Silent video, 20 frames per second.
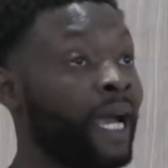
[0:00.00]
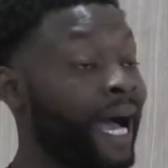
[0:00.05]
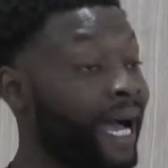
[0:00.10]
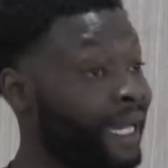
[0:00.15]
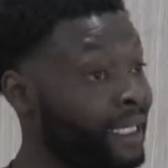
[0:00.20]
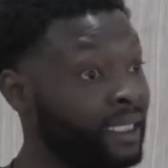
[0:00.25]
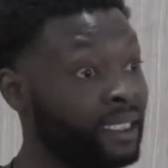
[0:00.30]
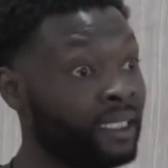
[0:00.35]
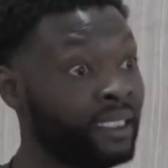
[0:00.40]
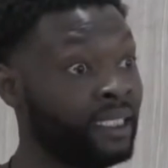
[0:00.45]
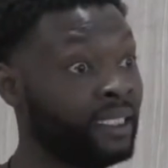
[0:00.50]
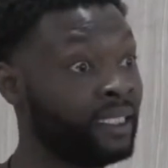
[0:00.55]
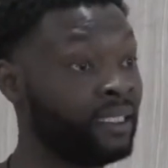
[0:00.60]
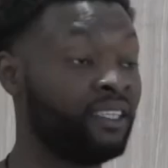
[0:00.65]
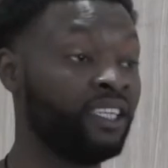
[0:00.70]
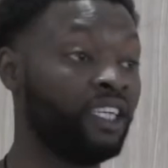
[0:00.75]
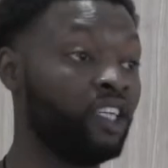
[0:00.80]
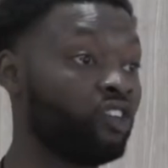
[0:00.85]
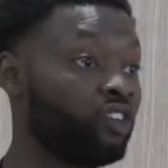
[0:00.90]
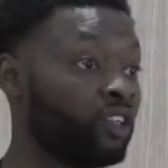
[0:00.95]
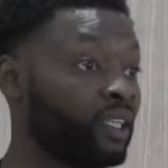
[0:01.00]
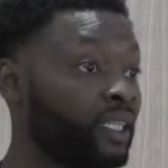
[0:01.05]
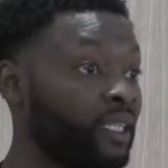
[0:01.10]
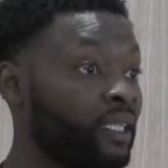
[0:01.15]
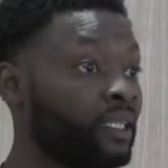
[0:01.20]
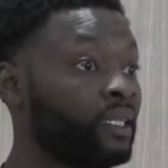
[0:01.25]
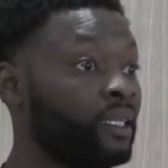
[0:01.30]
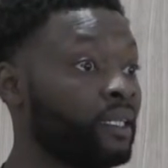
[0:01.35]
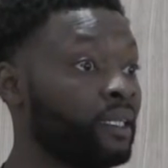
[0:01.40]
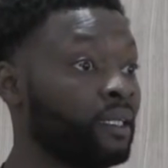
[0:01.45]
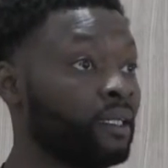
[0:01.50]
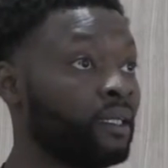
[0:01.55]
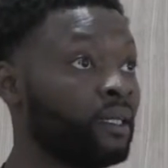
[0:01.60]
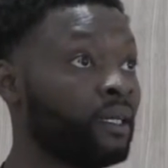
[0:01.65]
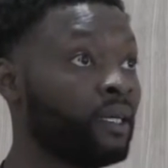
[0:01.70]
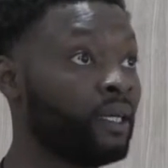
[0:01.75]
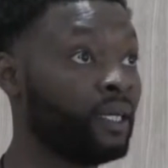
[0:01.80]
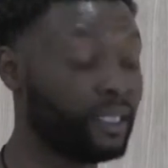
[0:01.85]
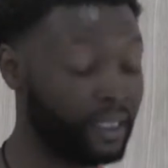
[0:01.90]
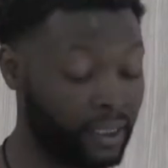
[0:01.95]
and in the teaching
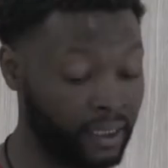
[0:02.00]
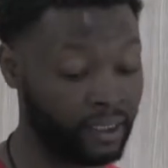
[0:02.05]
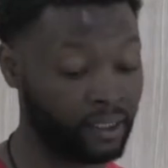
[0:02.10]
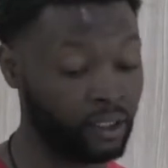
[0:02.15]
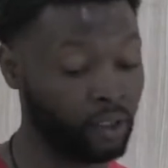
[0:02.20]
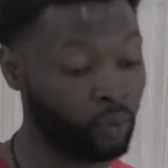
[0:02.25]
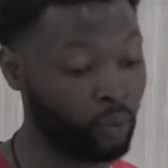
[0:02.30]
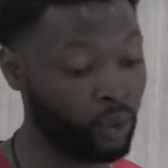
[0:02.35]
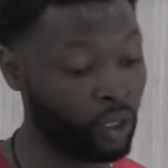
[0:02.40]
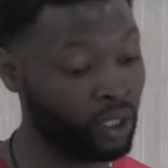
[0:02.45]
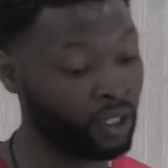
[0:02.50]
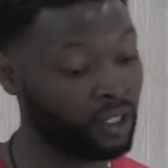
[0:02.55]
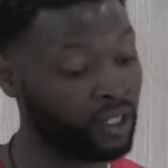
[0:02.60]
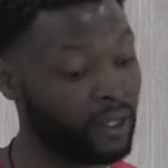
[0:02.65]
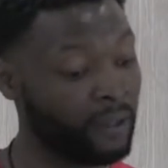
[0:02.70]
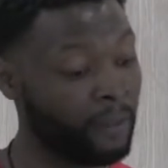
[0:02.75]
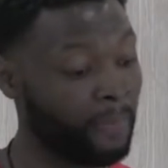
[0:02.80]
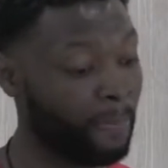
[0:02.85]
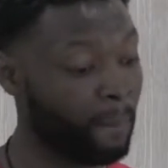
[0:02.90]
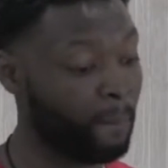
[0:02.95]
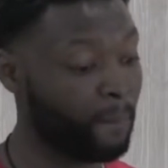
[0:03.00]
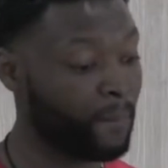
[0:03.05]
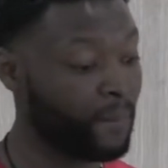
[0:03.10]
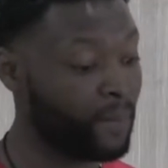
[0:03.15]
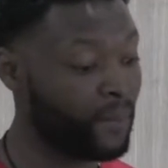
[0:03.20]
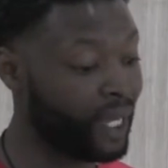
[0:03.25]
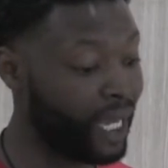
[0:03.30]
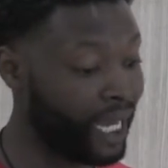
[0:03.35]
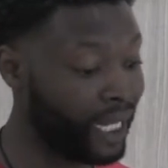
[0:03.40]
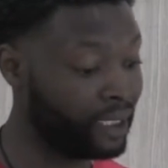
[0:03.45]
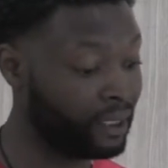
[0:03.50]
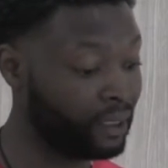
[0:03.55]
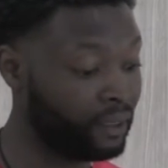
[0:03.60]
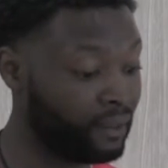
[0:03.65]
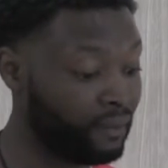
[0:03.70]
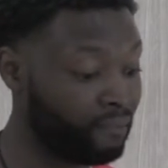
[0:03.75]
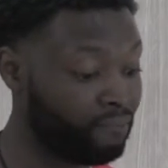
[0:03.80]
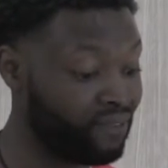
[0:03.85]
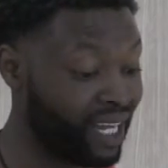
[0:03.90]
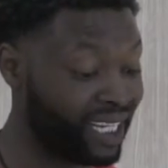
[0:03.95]
assistant work.
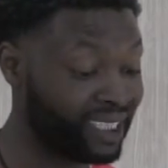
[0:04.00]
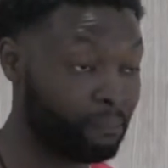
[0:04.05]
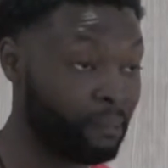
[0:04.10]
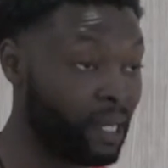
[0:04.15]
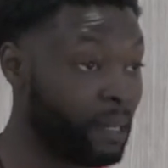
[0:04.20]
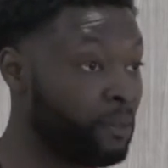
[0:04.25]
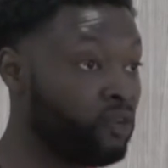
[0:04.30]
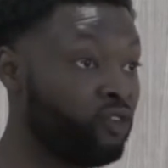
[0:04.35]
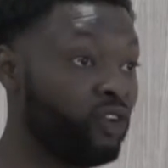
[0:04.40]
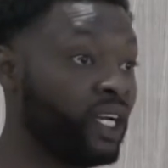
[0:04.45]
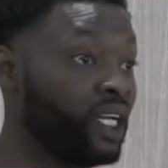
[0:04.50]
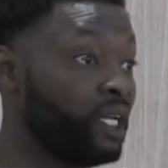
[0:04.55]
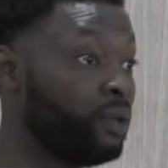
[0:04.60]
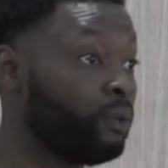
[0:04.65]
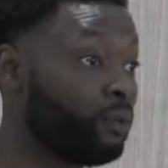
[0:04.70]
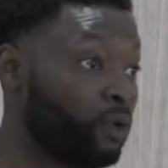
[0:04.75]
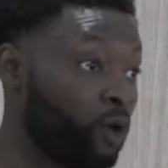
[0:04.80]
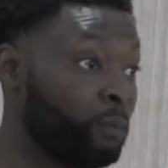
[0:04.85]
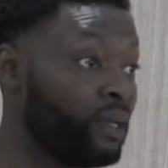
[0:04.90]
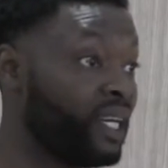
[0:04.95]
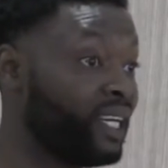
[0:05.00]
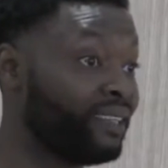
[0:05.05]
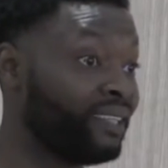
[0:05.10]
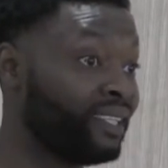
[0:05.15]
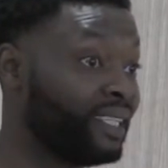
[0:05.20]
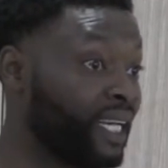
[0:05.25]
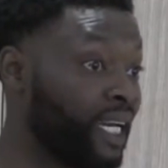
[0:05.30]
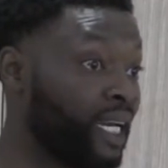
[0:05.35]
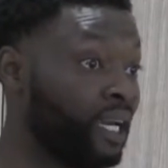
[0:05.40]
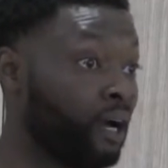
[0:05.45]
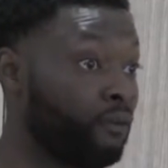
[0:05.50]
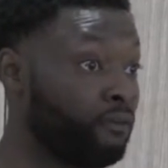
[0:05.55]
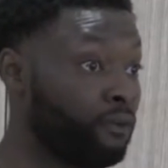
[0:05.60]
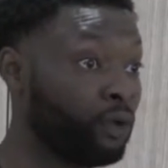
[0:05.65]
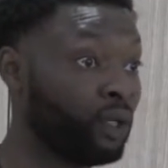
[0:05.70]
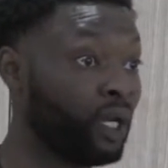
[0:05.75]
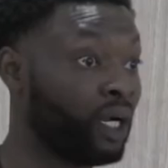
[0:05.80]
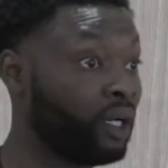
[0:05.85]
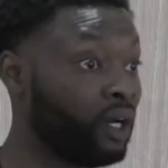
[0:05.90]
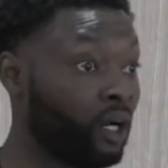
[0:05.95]
And that's made me really come here today. I
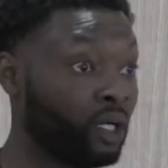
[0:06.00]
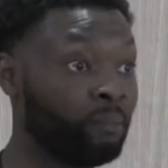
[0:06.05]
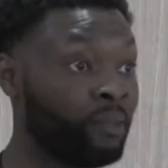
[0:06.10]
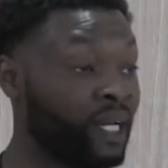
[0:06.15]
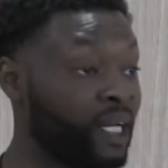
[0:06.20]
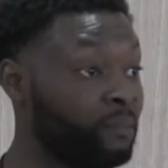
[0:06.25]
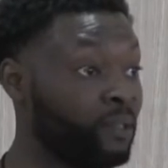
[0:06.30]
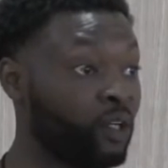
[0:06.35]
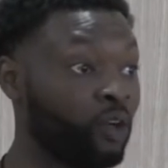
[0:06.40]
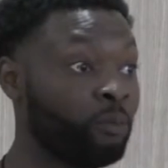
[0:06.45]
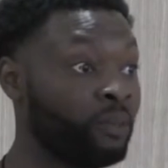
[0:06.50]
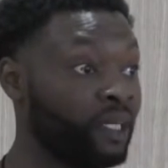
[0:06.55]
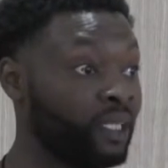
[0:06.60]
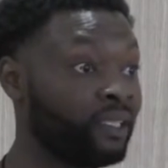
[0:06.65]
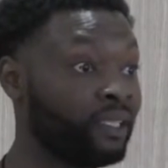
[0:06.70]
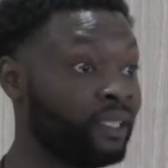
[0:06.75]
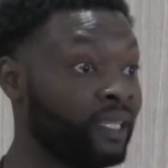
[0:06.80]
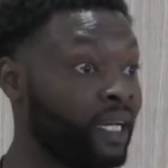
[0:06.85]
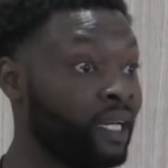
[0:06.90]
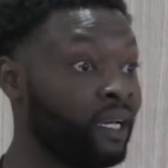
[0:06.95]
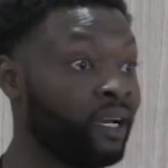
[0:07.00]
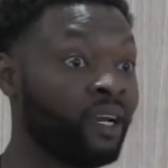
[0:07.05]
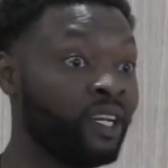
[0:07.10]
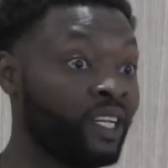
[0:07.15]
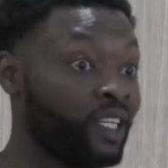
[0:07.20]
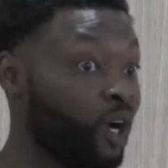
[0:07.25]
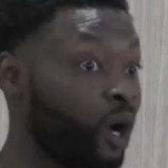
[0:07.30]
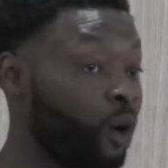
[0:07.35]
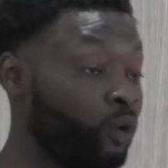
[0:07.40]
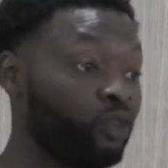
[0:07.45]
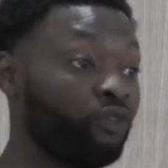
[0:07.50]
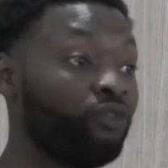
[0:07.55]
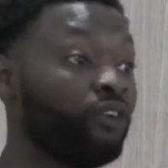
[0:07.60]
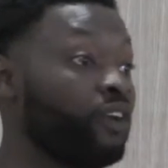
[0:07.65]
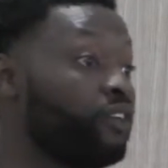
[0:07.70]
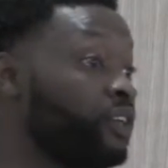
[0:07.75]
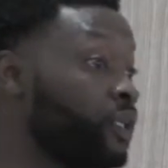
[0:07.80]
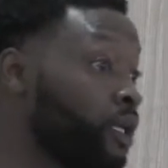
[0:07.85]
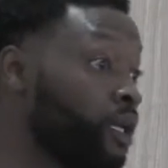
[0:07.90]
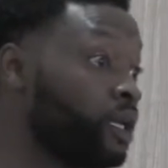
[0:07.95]
feel like God made me come here today. I was
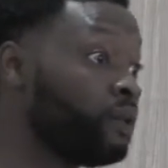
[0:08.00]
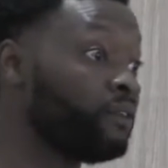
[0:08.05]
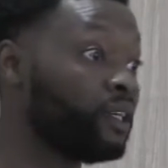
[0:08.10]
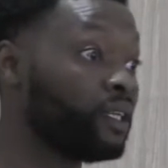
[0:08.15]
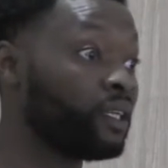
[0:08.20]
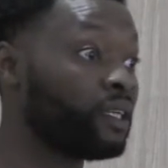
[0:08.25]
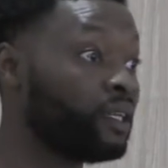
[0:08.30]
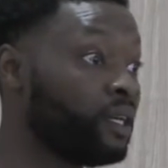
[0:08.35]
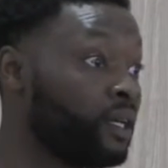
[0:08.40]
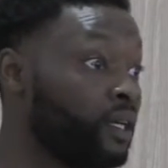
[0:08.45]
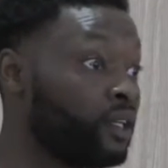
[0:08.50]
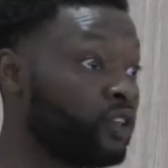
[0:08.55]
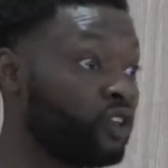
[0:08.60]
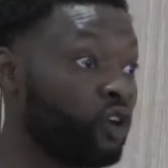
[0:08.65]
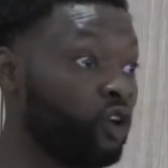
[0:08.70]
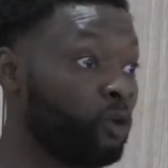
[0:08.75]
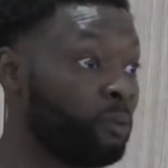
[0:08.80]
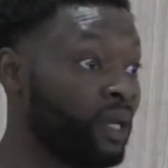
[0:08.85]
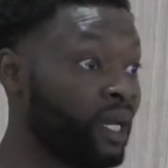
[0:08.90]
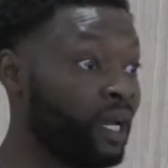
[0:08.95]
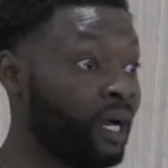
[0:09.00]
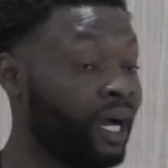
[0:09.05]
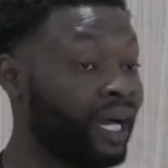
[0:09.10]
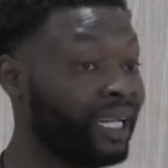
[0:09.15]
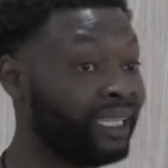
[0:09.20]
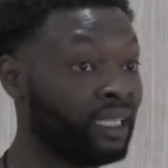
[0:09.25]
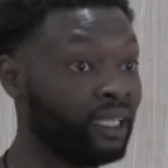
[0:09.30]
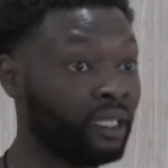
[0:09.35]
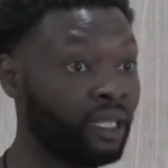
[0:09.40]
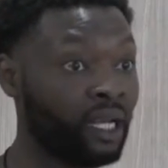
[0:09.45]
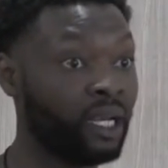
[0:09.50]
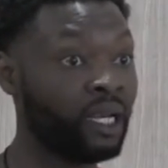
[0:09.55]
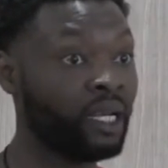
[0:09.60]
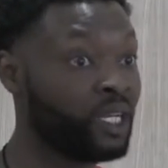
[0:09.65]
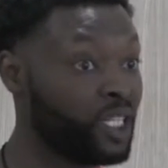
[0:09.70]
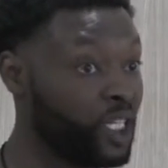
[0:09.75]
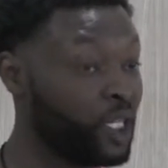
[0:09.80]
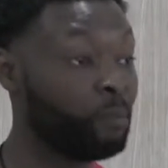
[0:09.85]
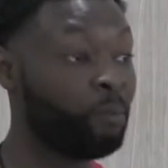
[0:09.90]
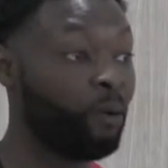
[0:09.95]
very nervous to come here,
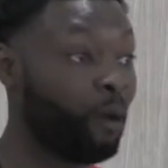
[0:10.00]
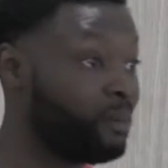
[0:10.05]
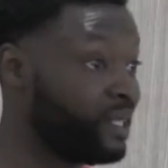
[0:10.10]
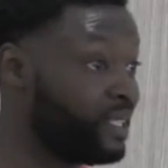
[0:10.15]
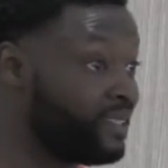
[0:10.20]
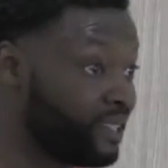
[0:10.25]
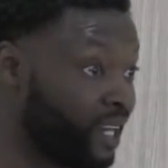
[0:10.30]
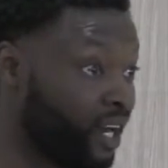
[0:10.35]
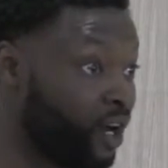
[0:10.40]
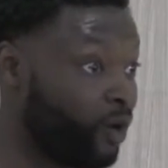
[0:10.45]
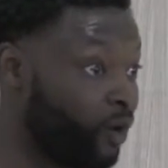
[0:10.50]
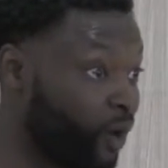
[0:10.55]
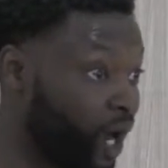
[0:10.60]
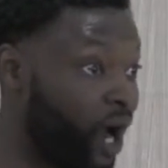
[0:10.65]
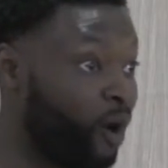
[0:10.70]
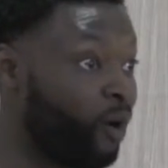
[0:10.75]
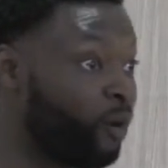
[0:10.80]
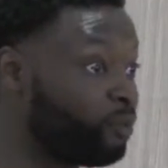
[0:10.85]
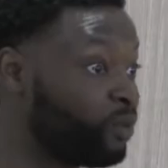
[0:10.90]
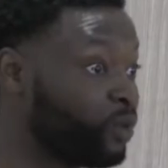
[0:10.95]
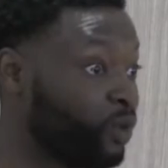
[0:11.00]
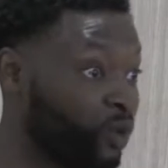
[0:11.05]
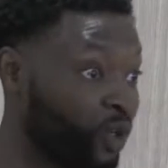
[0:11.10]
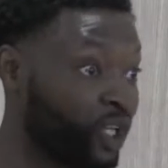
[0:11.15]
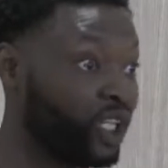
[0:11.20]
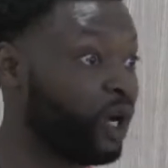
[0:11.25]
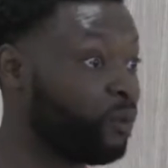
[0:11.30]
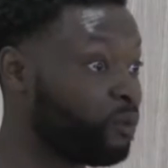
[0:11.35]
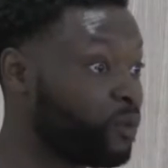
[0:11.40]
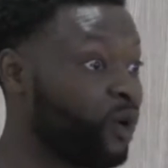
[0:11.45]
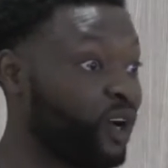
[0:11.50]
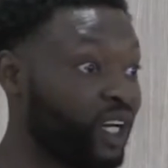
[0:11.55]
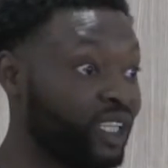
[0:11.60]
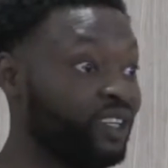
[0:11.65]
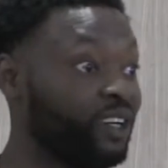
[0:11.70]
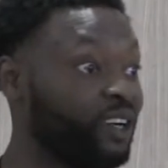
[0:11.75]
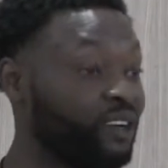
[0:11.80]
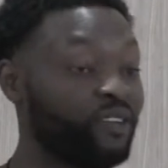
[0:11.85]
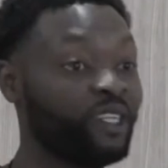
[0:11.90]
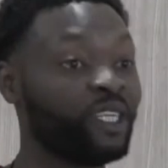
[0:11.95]
and you can probably tell how I'm talking. I'm quite
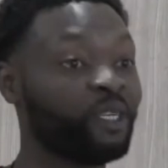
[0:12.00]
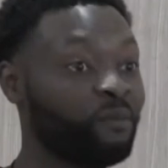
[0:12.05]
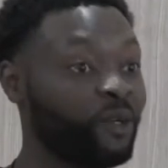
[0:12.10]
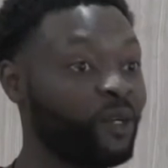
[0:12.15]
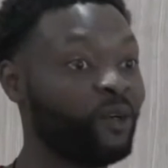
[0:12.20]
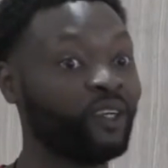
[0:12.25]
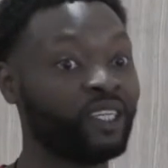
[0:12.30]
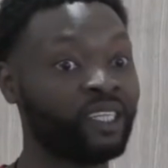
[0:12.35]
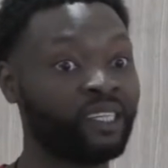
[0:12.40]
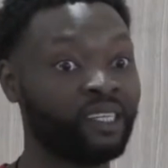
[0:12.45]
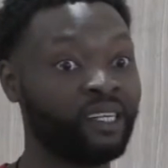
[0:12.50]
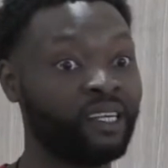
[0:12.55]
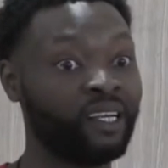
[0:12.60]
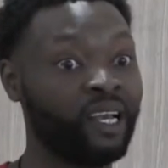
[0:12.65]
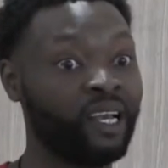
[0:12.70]
nervous because